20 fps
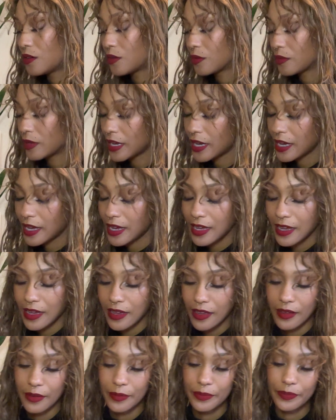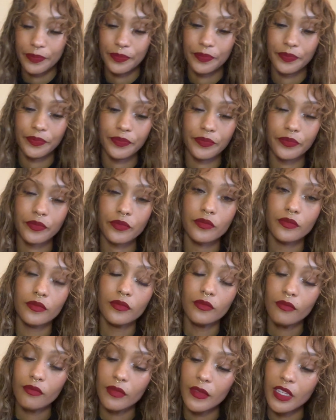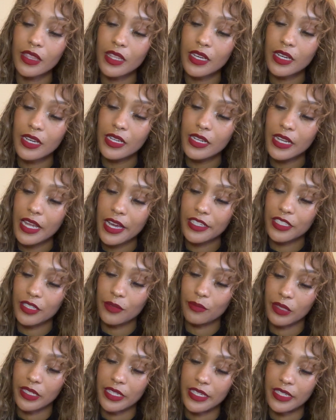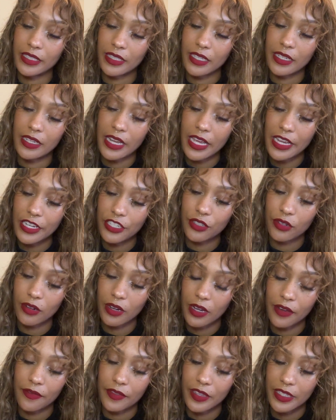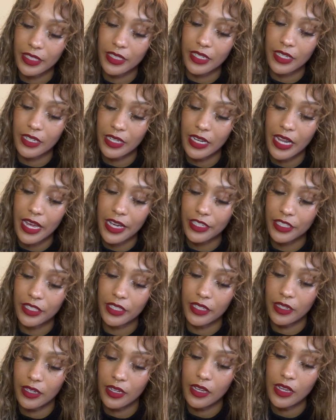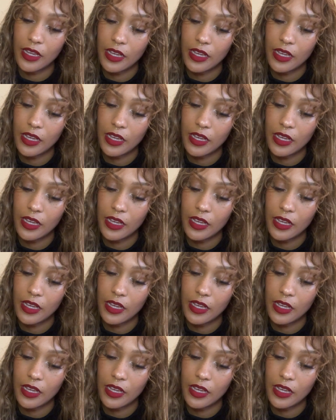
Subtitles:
Okay. The connection, please. The nature of this connection.